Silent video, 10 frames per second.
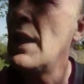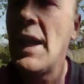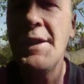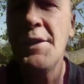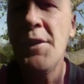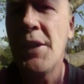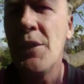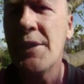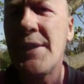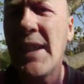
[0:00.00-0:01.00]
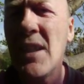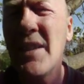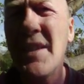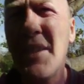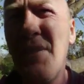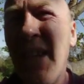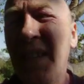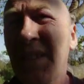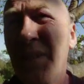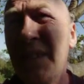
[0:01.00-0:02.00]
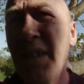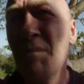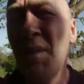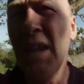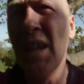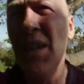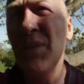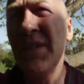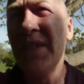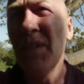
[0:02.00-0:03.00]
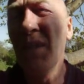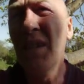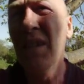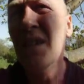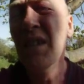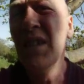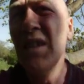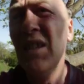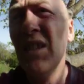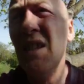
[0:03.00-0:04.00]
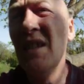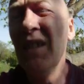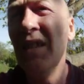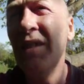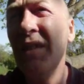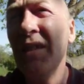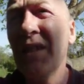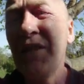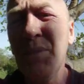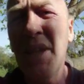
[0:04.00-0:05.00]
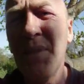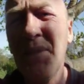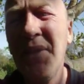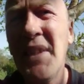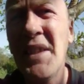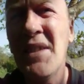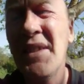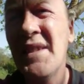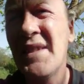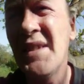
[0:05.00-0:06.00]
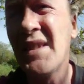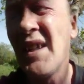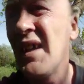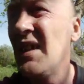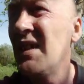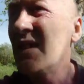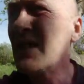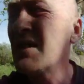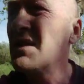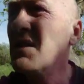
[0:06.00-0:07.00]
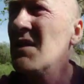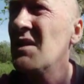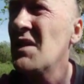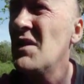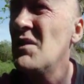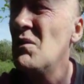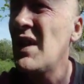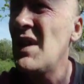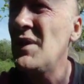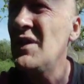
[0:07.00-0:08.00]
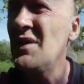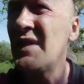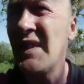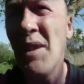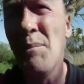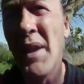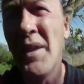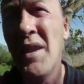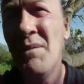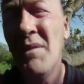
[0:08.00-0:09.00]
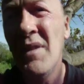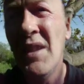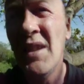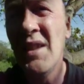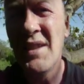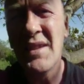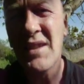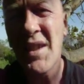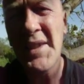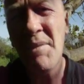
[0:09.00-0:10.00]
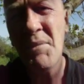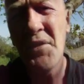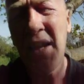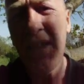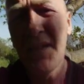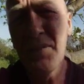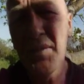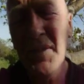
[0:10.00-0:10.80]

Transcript: I don't know, they ought to take a look at the creativity in my life and say, well, should we have a rethink on this? This guy is, whatever you say about him, goddamn creative.